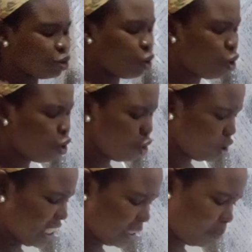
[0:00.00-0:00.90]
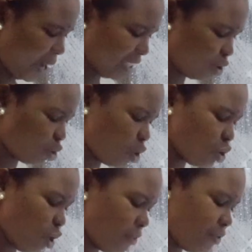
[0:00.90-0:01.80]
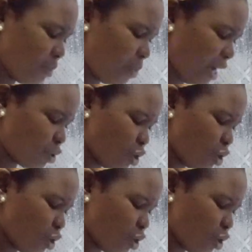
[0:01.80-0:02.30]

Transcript: So this part shows your feedback,